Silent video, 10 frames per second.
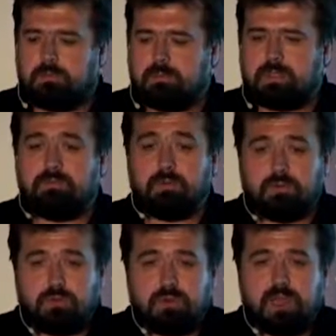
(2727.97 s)
But if you
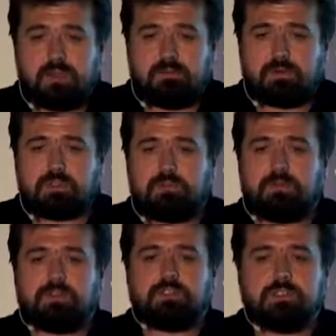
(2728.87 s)
do have virtual
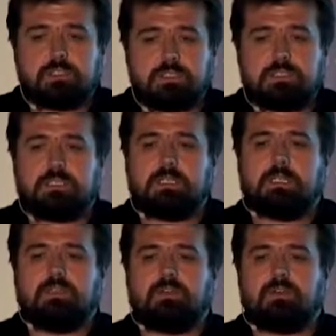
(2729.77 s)
functions
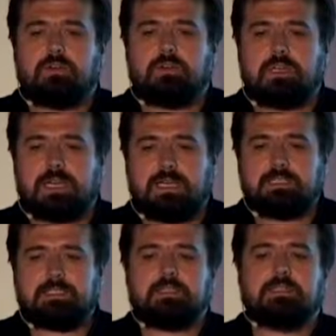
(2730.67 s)
in your
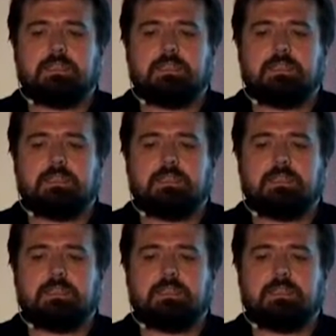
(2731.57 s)
class,